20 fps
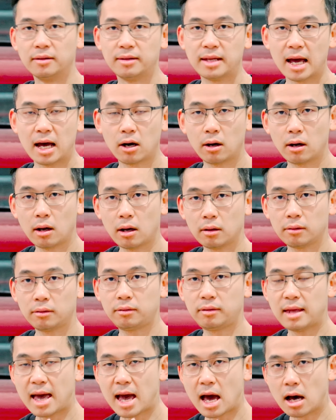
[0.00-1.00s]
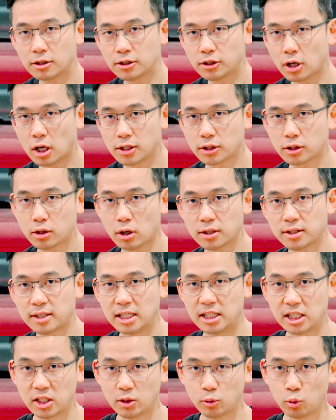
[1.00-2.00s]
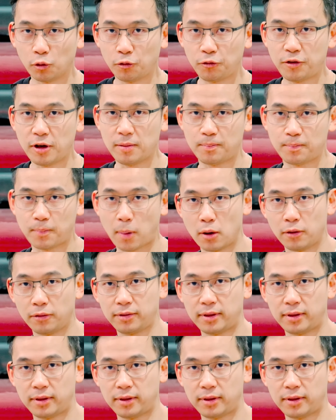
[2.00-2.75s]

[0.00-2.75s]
Now, our side skirt extensions will fit both